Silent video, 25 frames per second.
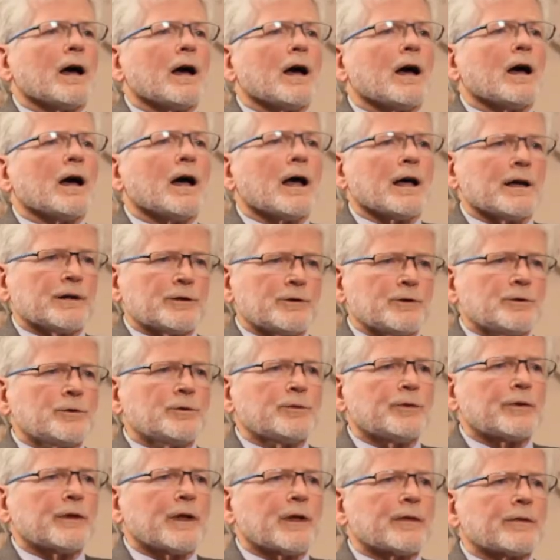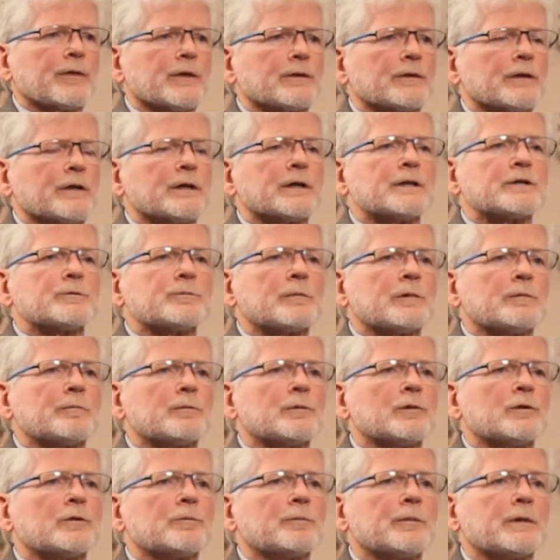I do think that the Hizmet
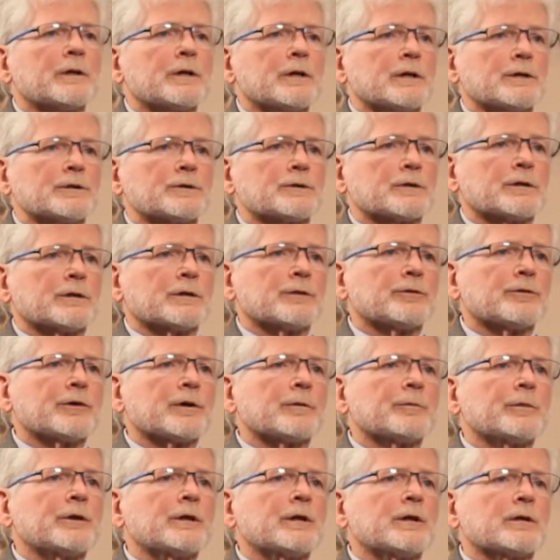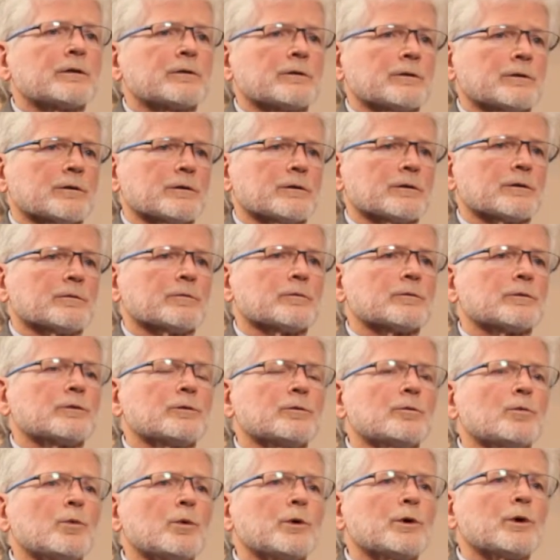movement is contributing to
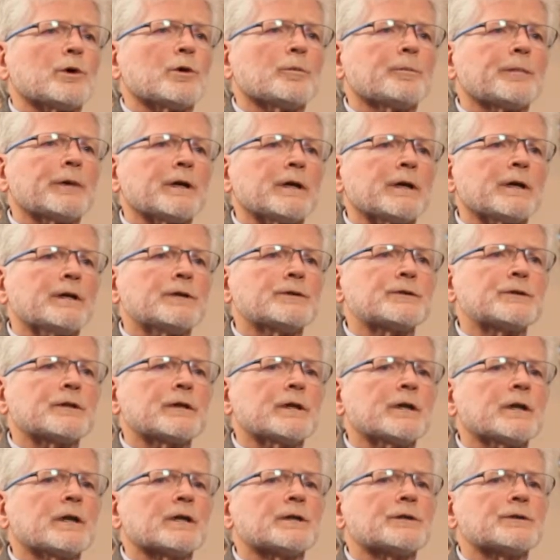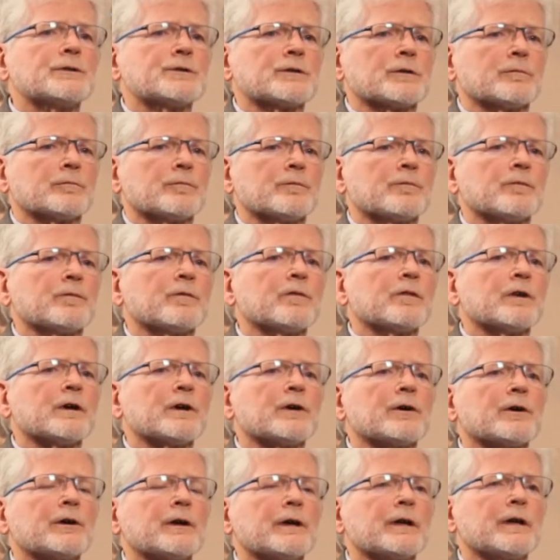world peace in some
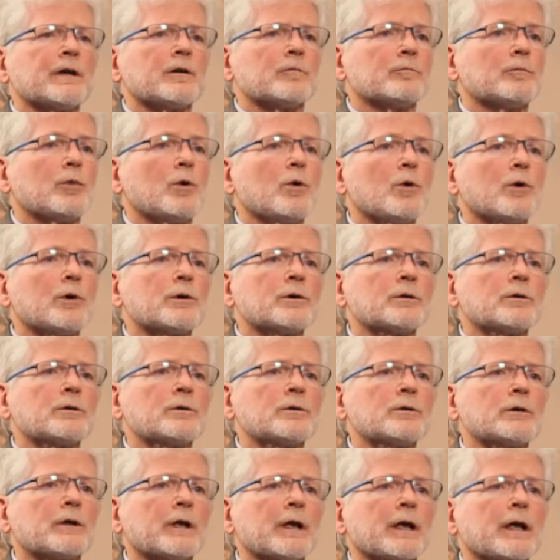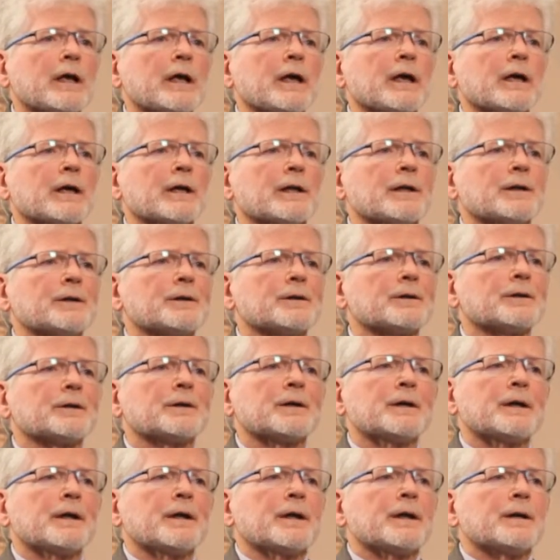very important and
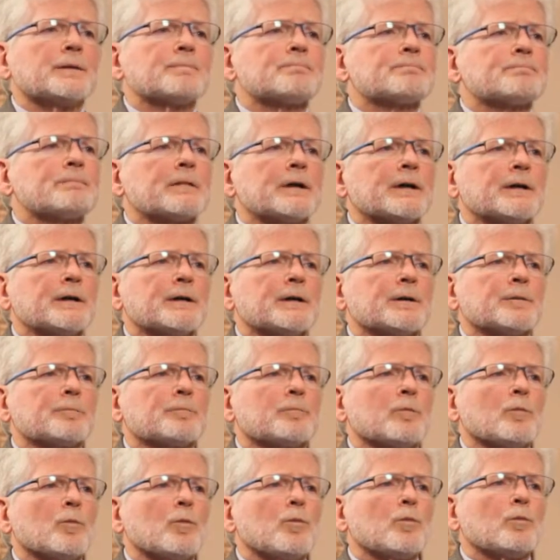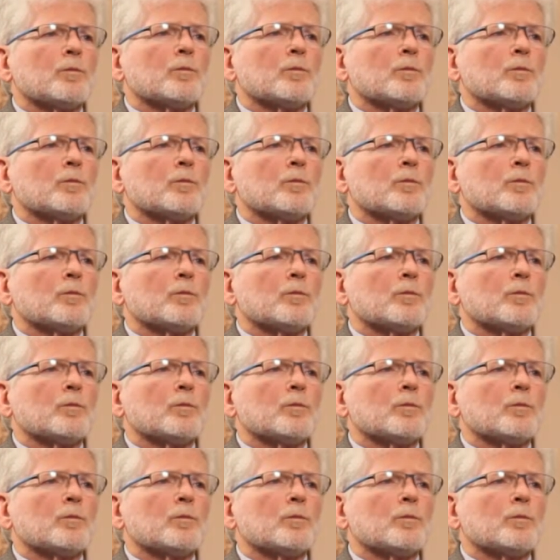some